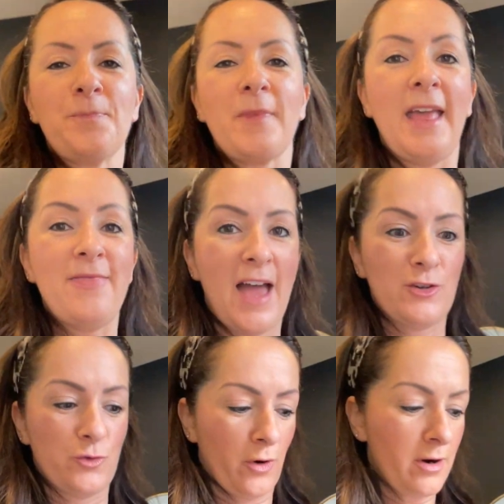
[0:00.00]
in that
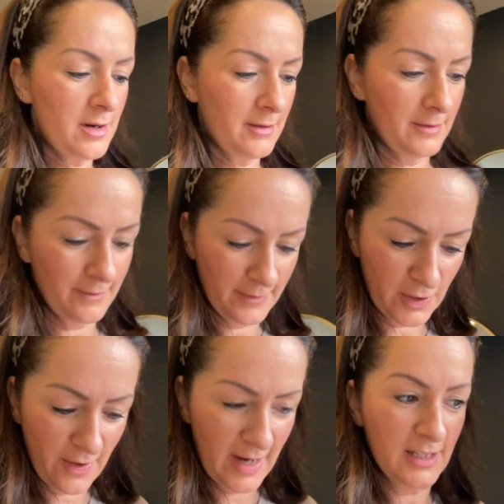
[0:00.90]
drawer
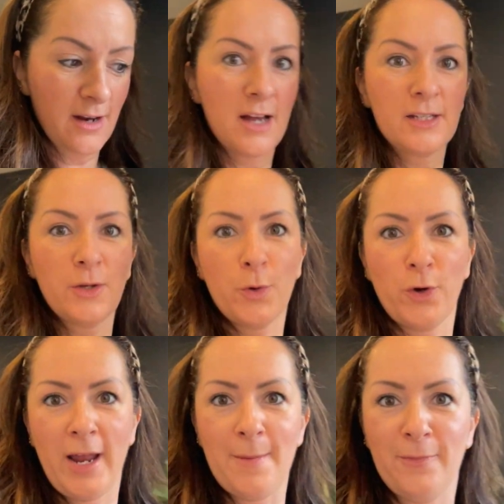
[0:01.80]
so that it's not so
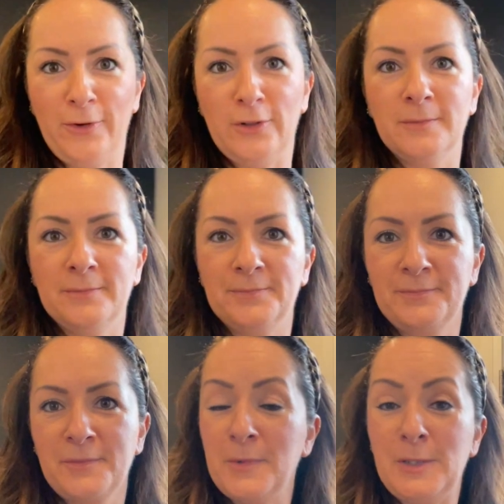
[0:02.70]
crammed full
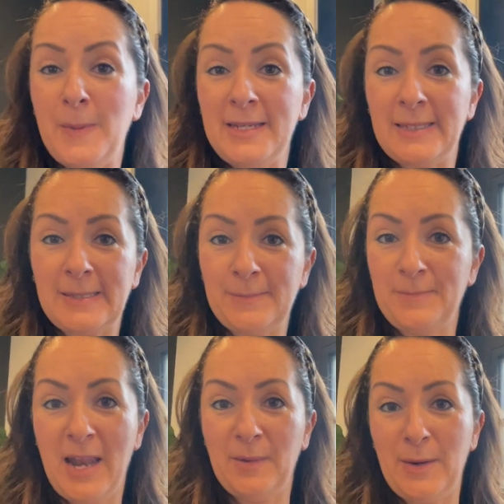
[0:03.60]
of spices.
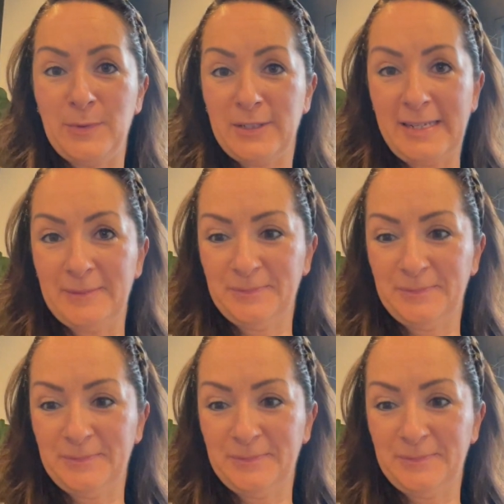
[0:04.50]
Anyway, we'll see.